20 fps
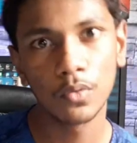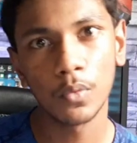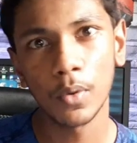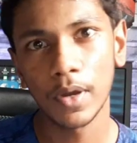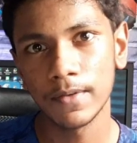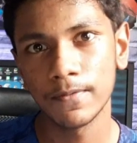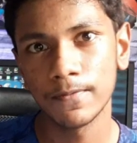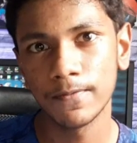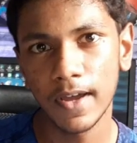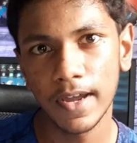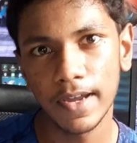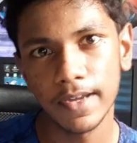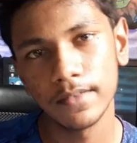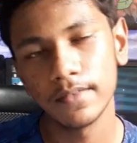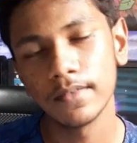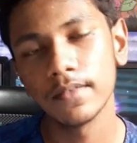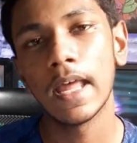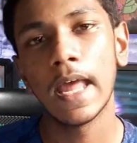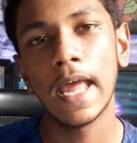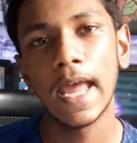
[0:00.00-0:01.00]
quite fine,
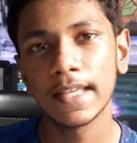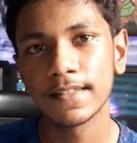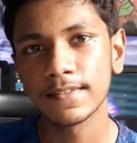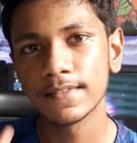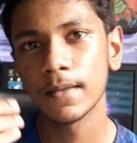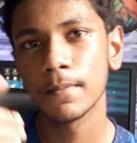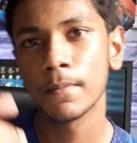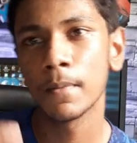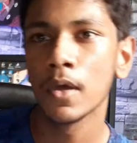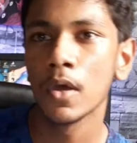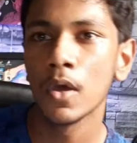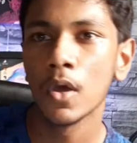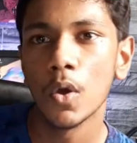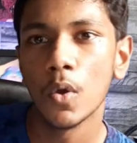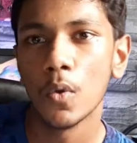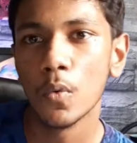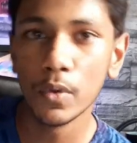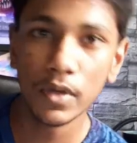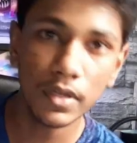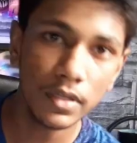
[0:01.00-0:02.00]
except
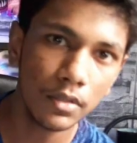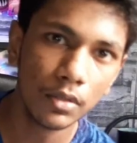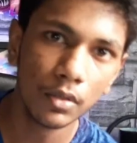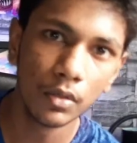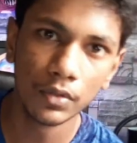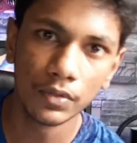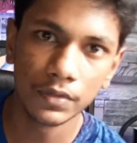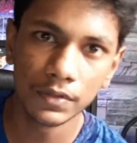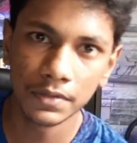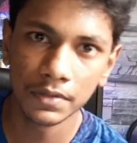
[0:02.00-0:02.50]
Windows